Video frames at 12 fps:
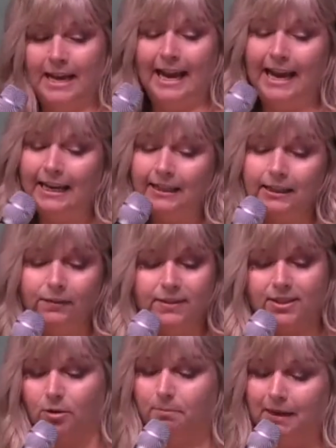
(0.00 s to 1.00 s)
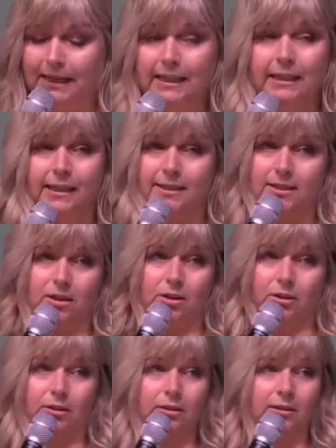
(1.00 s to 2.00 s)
and lived so many years ago,